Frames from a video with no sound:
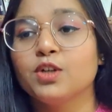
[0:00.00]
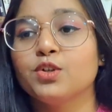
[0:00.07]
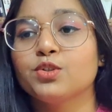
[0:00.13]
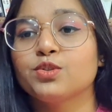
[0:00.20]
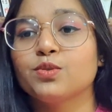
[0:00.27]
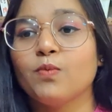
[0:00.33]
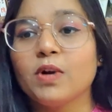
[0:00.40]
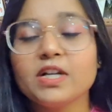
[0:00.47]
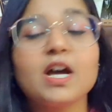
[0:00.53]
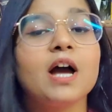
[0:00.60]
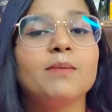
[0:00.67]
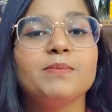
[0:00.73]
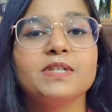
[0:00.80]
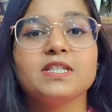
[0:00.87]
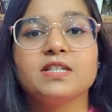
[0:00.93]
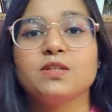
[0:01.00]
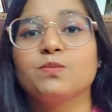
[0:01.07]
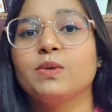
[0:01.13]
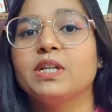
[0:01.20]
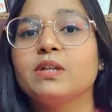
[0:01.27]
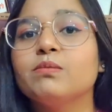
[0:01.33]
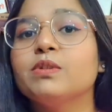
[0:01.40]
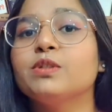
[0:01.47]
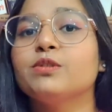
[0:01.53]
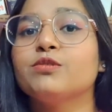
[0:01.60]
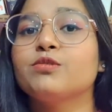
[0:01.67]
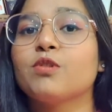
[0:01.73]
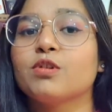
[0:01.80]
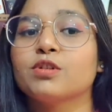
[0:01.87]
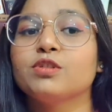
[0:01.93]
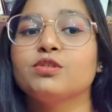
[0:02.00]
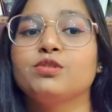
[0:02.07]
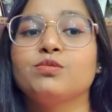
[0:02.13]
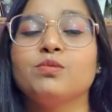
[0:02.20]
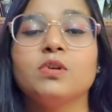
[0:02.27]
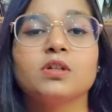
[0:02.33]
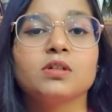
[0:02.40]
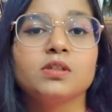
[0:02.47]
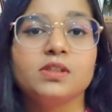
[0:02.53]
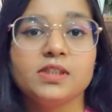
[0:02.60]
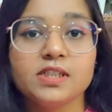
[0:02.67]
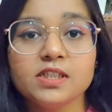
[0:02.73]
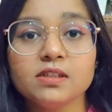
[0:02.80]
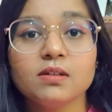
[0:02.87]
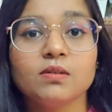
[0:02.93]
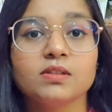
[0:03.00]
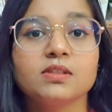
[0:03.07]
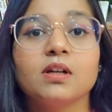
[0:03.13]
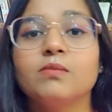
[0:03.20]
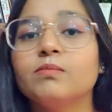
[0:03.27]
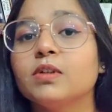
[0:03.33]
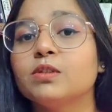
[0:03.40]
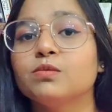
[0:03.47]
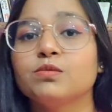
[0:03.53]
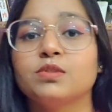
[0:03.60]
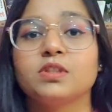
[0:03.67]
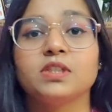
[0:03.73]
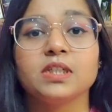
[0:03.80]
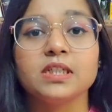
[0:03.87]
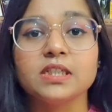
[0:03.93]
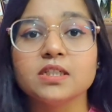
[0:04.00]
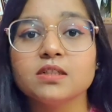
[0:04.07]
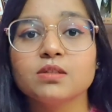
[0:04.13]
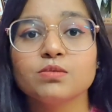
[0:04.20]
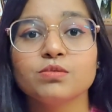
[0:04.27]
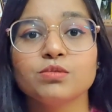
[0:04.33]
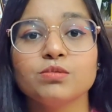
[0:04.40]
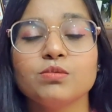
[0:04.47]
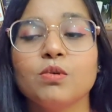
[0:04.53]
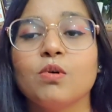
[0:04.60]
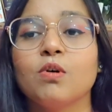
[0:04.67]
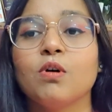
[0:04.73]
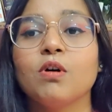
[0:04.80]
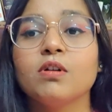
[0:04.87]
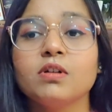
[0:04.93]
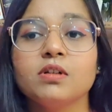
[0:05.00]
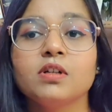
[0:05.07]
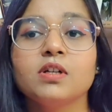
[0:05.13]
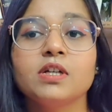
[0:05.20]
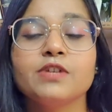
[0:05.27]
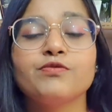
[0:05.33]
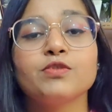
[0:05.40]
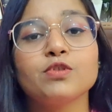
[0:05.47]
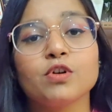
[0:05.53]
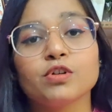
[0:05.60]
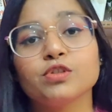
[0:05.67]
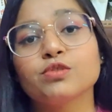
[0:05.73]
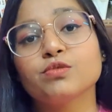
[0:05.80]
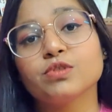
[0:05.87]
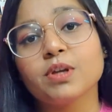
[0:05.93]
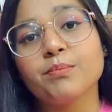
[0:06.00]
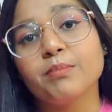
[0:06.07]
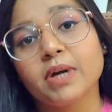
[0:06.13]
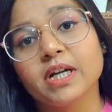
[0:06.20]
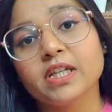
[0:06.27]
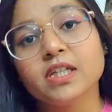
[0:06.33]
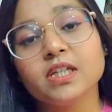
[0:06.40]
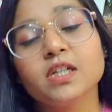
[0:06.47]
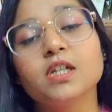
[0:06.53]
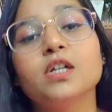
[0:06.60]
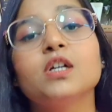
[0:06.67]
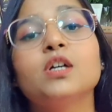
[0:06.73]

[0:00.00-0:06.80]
so what happens is whenever you're talking to a colleague or someone who's senior to you, or if you're talking to somebody